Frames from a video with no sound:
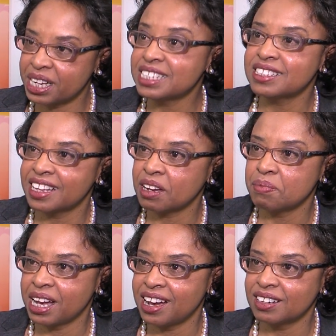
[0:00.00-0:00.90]
best thing
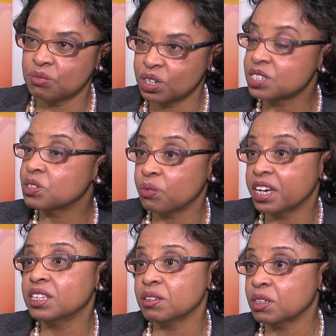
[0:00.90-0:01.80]
about it was the
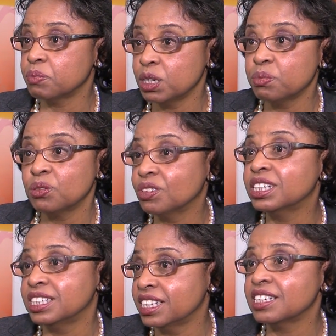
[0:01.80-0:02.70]
way that the people
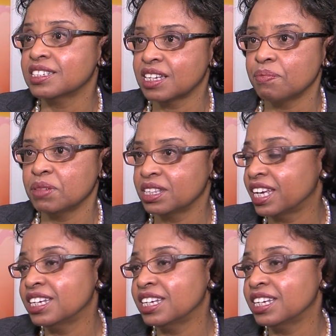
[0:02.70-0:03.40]
really did accept me.